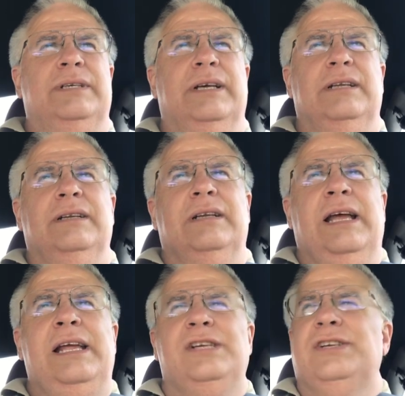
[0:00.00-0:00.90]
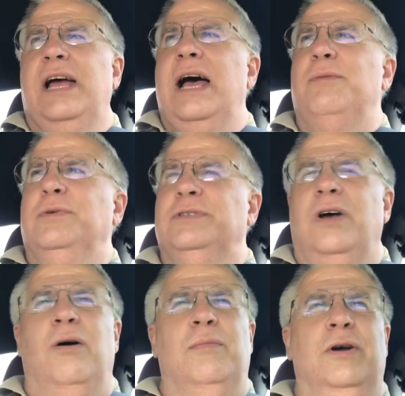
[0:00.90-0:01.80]
and each time was
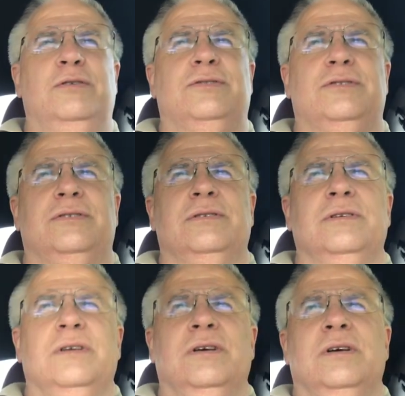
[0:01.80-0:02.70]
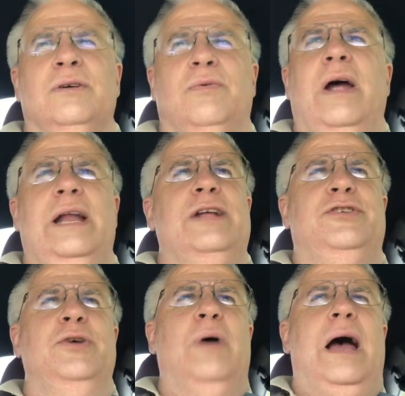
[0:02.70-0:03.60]
almost right at
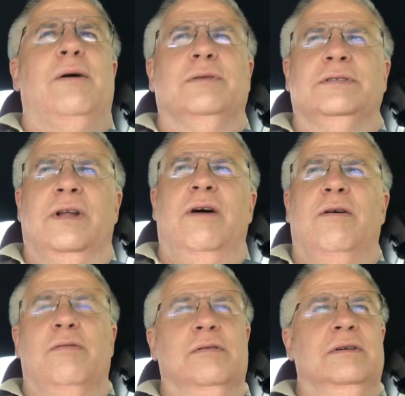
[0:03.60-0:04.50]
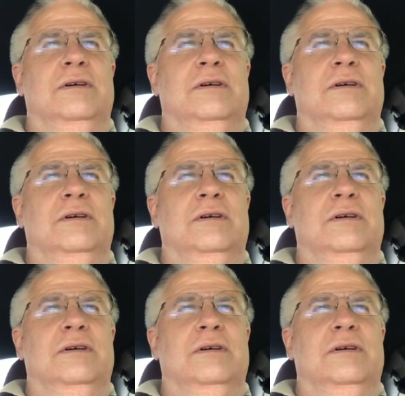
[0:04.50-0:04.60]
2 hours long.